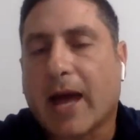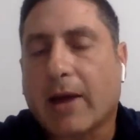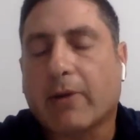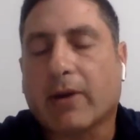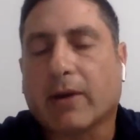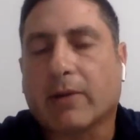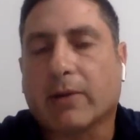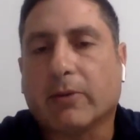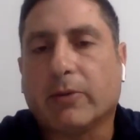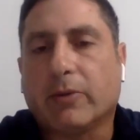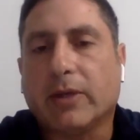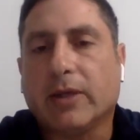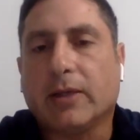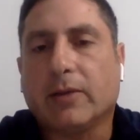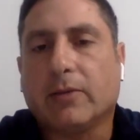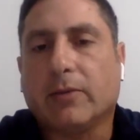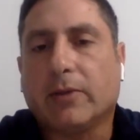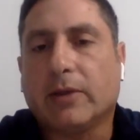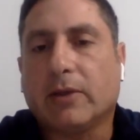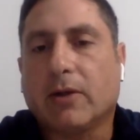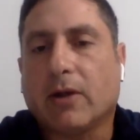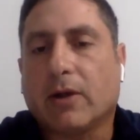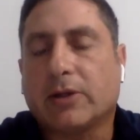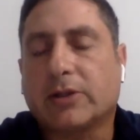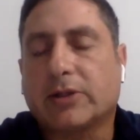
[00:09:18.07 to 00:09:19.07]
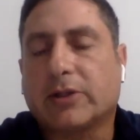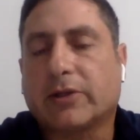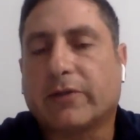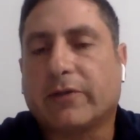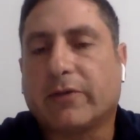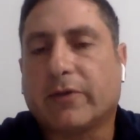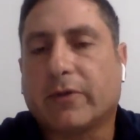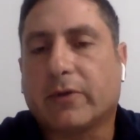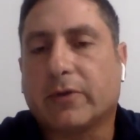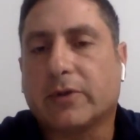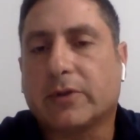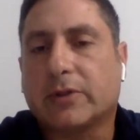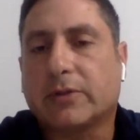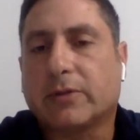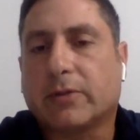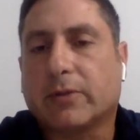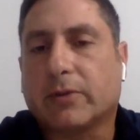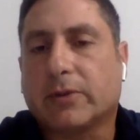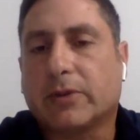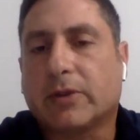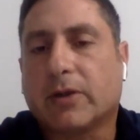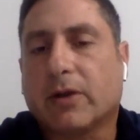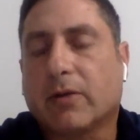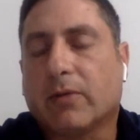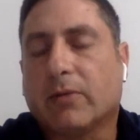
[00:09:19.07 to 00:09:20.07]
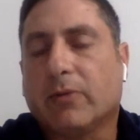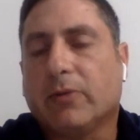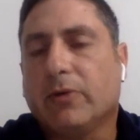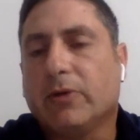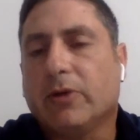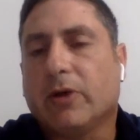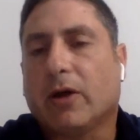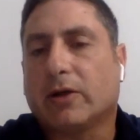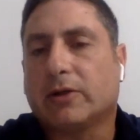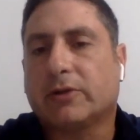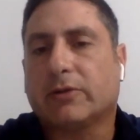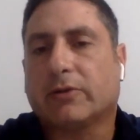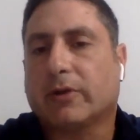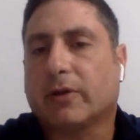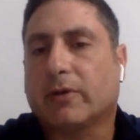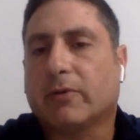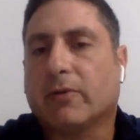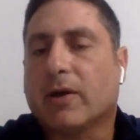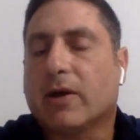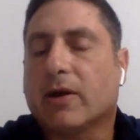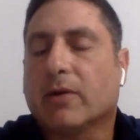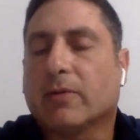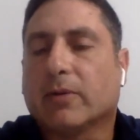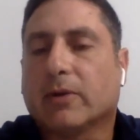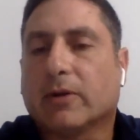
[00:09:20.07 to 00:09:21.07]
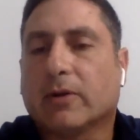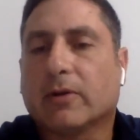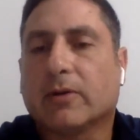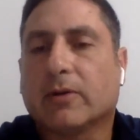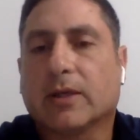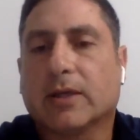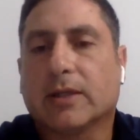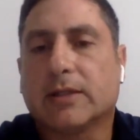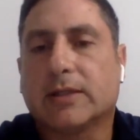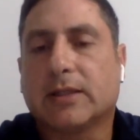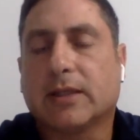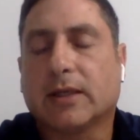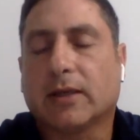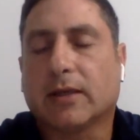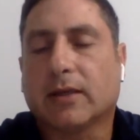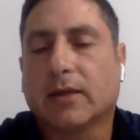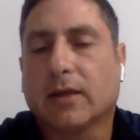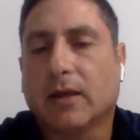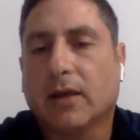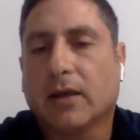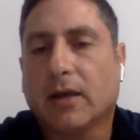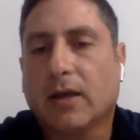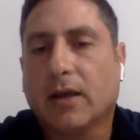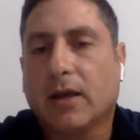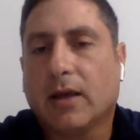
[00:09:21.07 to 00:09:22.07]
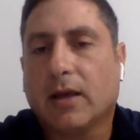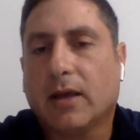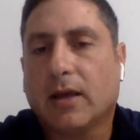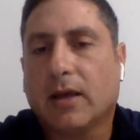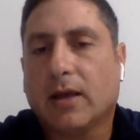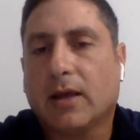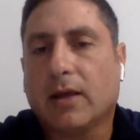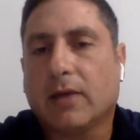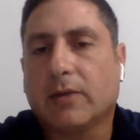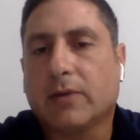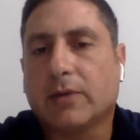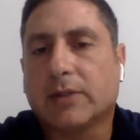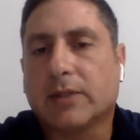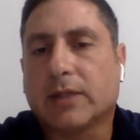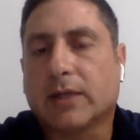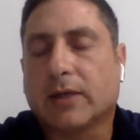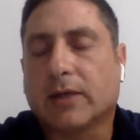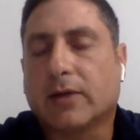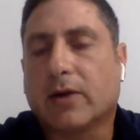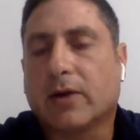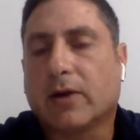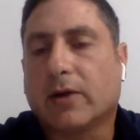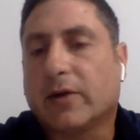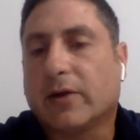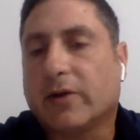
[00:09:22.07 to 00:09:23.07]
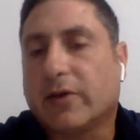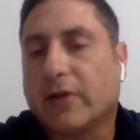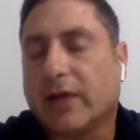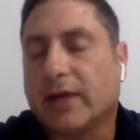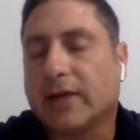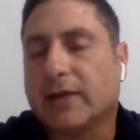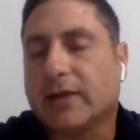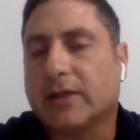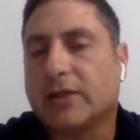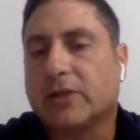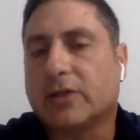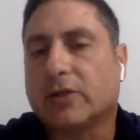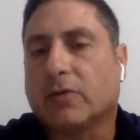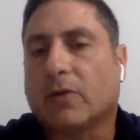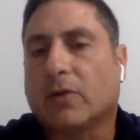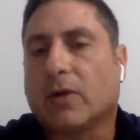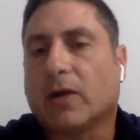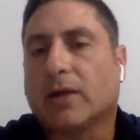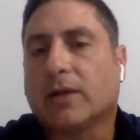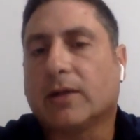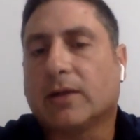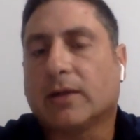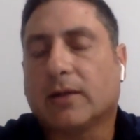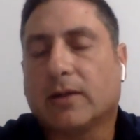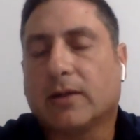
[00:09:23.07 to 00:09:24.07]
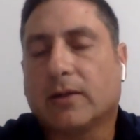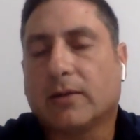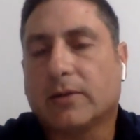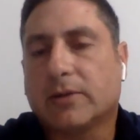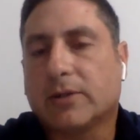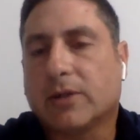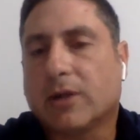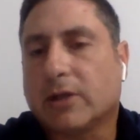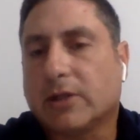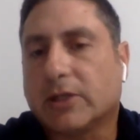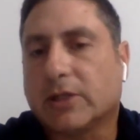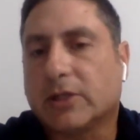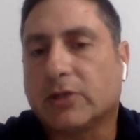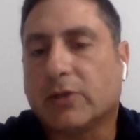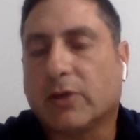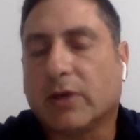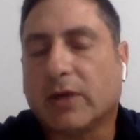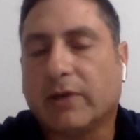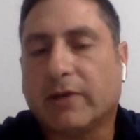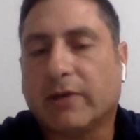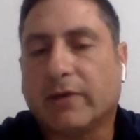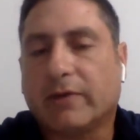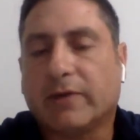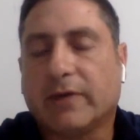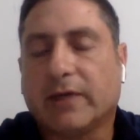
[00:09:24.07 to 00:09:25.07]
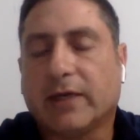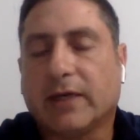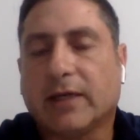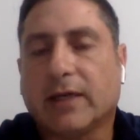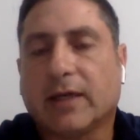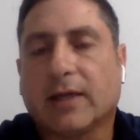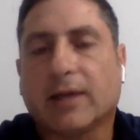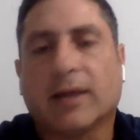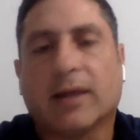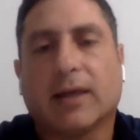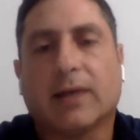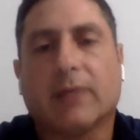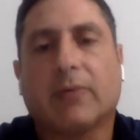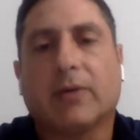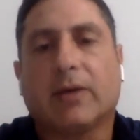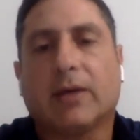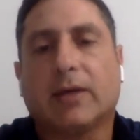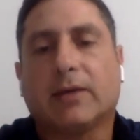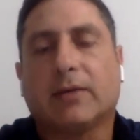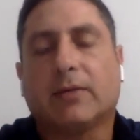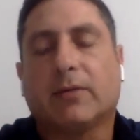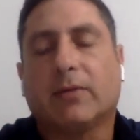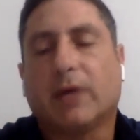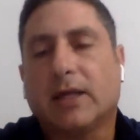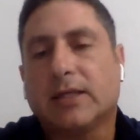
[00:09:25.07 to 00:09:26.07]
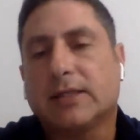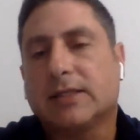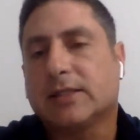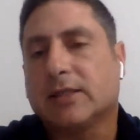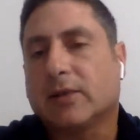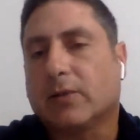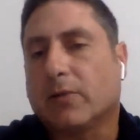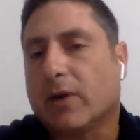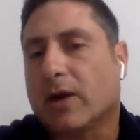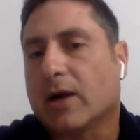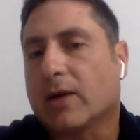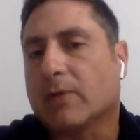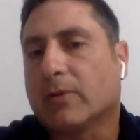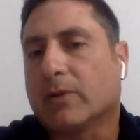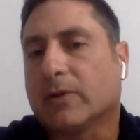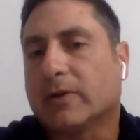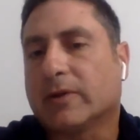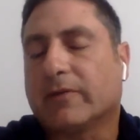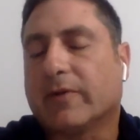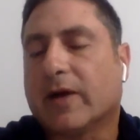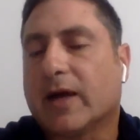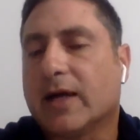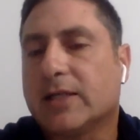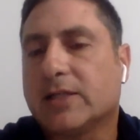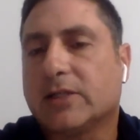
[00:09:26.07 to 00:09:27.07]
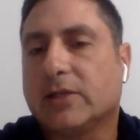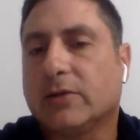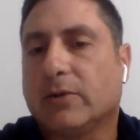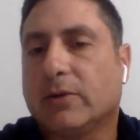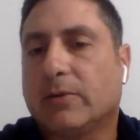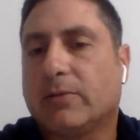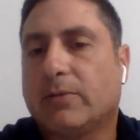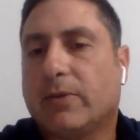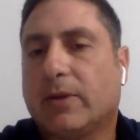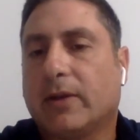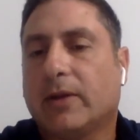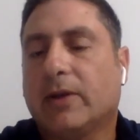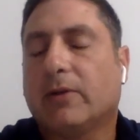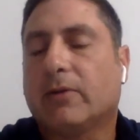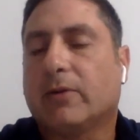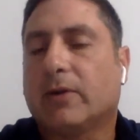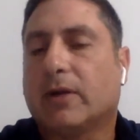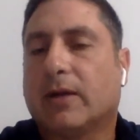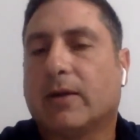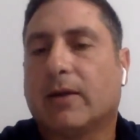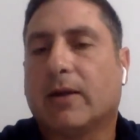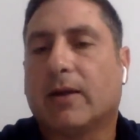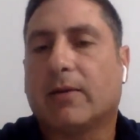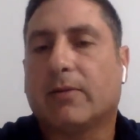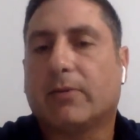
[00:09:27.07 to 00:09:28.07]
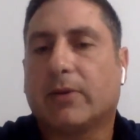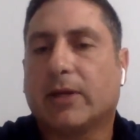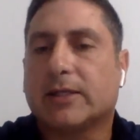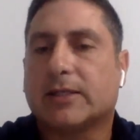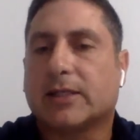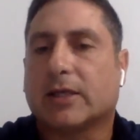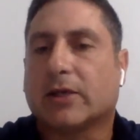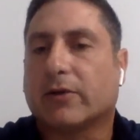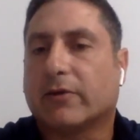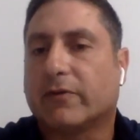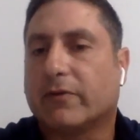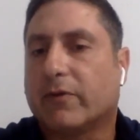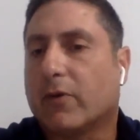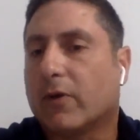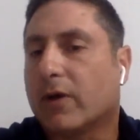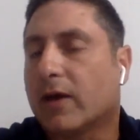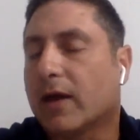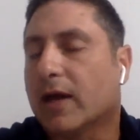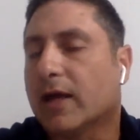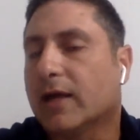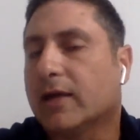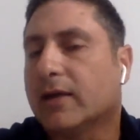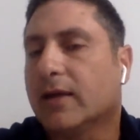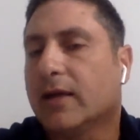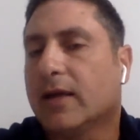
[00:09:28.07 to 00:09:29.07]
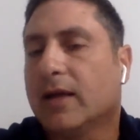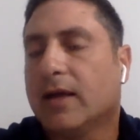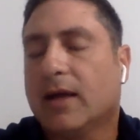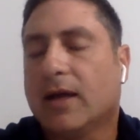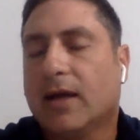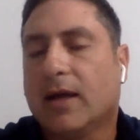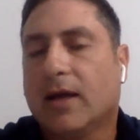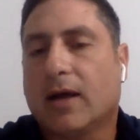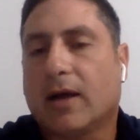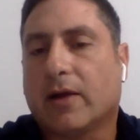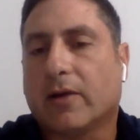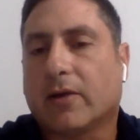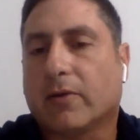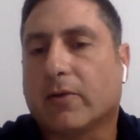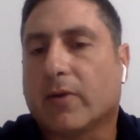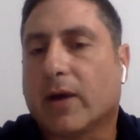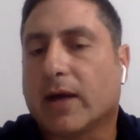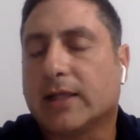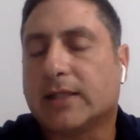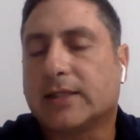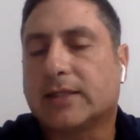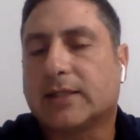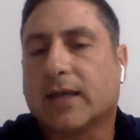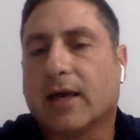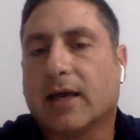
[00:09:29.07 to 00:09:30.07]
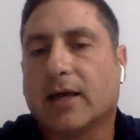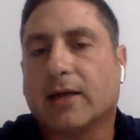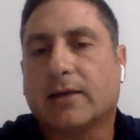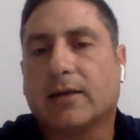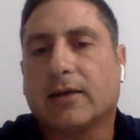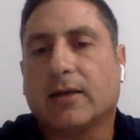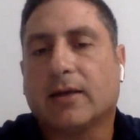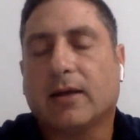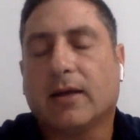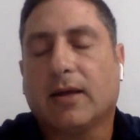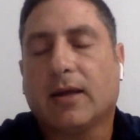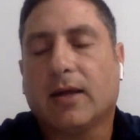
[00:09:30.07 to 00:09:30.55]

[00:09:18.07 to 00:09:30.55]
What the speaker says: background. We launched the first, what's called mood altering wearable. It was called the Thync Edition 1. It was launched in 2015, and what it was is a wearable device you would place on your forehead on the right side,